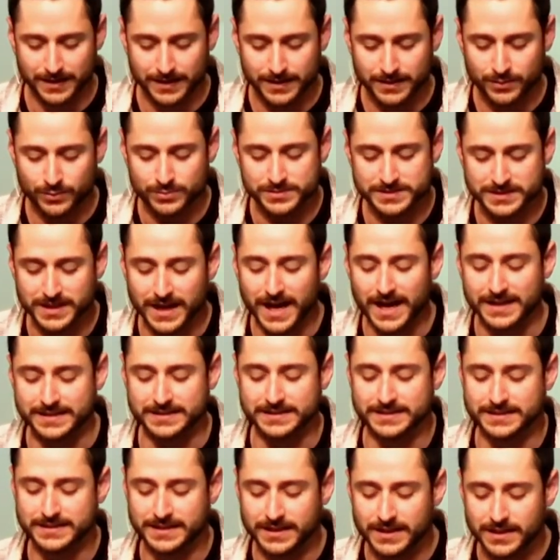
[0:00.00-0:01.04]
was God,
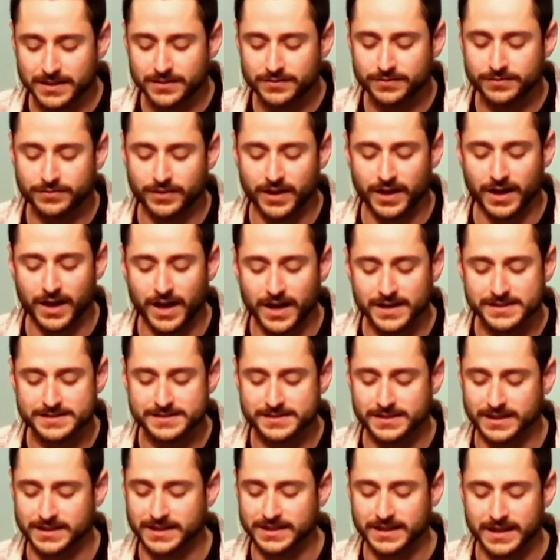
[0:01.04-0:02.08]
give
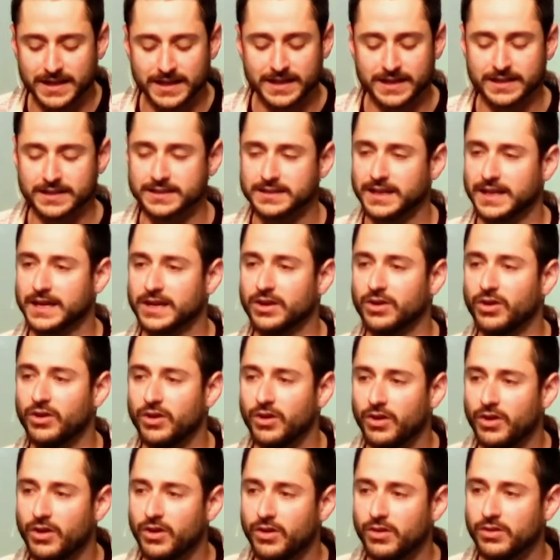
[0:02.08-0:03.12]
us a king like
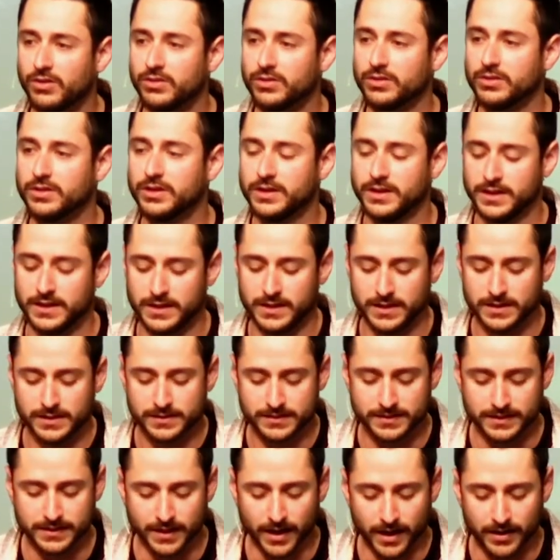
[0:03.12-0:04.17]
all
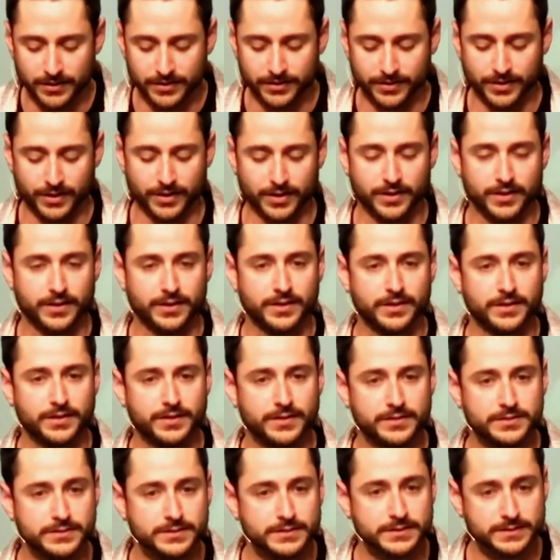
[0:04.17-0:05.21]
the other
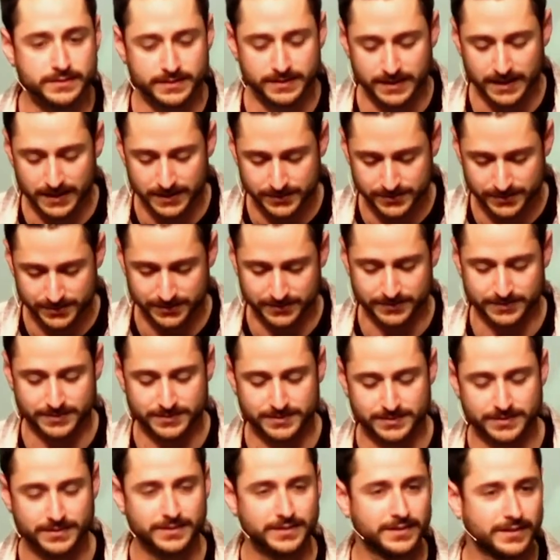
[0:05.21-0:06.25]

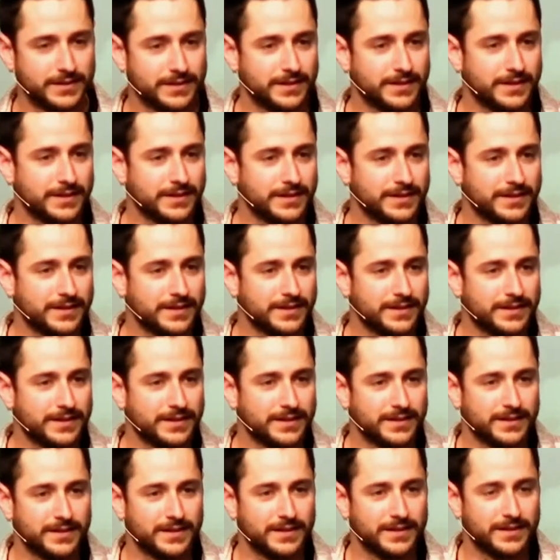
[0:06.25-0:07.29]
nations.
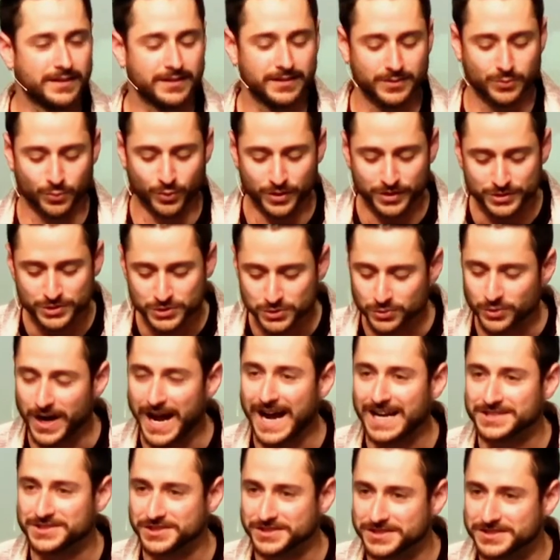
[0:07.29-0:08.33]
What a
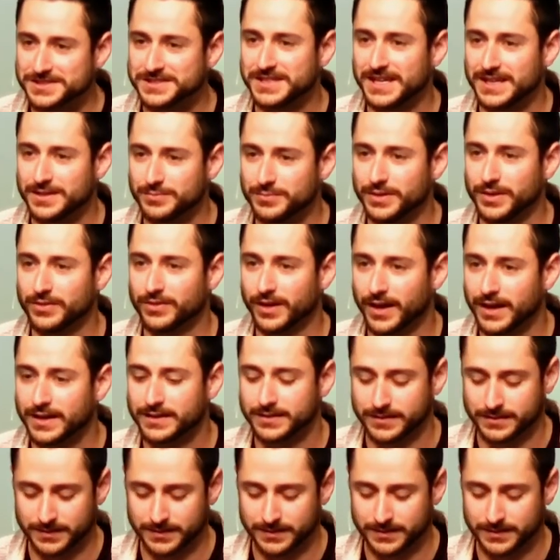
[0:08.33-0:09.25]
tragic statement, right?